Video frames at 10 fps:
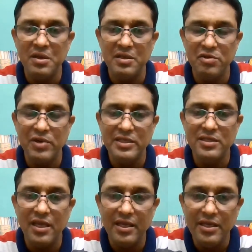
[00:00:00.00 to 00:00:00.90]
you can
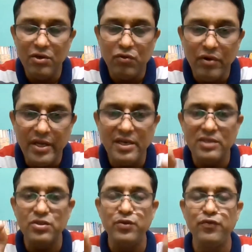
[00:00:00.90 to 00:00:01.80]
say in
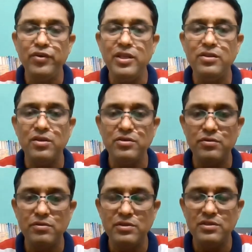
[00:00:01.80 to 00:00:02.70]
coordination with the
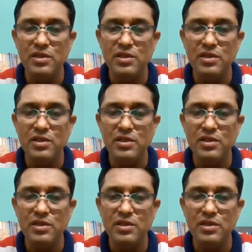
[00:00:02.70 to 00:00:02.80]
students,